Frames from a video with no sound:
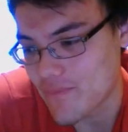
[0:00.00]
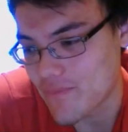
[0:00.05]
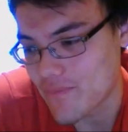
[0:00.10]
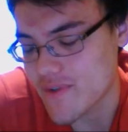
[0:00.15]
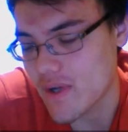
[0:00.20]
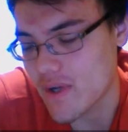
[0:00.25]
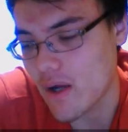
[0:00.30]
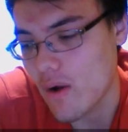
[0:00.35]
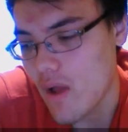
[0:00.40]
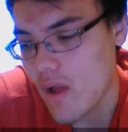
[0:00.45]

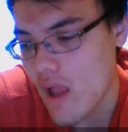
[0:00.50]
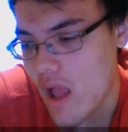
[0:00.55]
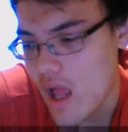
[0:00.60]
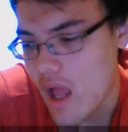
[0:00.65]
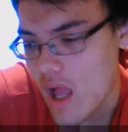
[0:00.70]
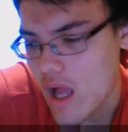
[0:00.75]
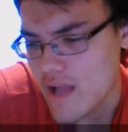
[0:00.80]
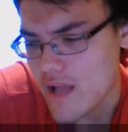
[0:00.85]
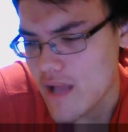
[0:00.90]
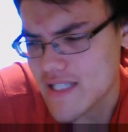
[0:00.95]
So
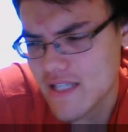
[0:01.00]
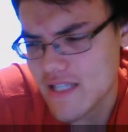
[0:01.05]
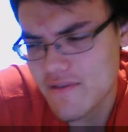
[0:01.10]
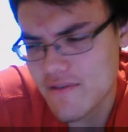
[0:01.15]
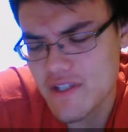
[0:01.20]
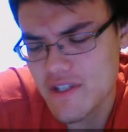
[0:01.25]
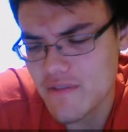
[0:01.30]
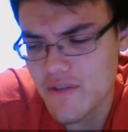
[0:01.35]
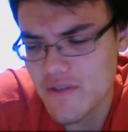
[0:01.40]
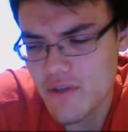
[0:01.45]
instead of
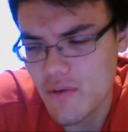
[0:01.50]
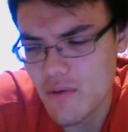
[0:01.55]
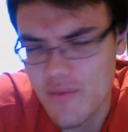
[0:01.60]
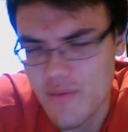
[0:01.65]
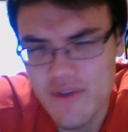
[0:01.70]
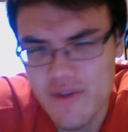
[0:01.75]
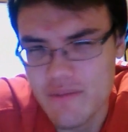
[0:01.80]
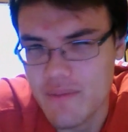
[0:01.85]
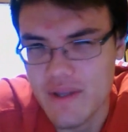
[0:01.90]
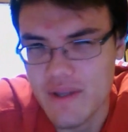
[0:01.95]
just giving you a
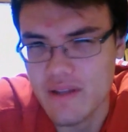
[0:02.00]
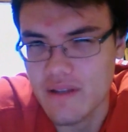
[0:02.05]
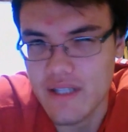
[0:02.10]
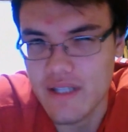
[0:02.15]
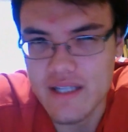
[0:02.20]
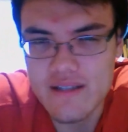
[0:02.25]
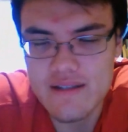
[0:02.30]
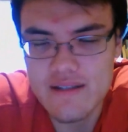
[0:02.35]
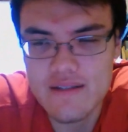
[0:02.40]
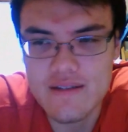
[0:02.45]
really big
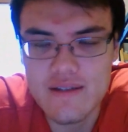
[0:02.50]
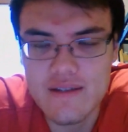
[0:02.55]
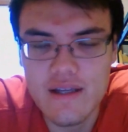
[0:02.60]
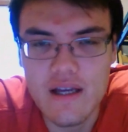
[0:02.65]
list,